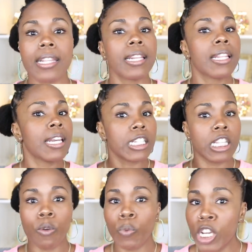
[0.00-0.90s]
And then the next
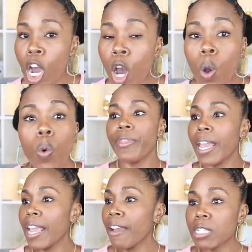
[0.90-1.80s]
thing we know,
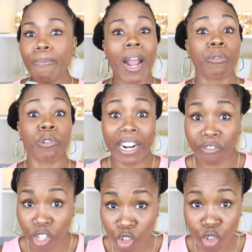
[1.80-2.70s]
they have spiraled out
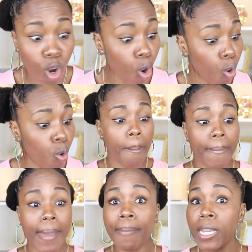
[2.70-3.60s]
of control,
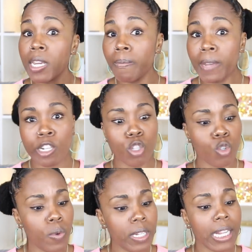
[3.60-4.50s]
maybe committed
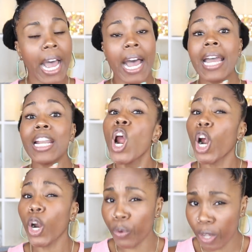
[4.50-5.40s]
suicide,
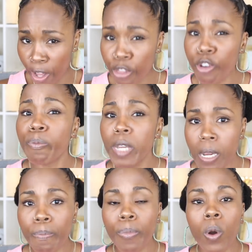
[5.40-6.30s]
hurt other
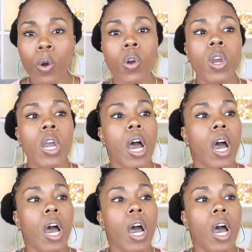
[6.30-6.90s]
people.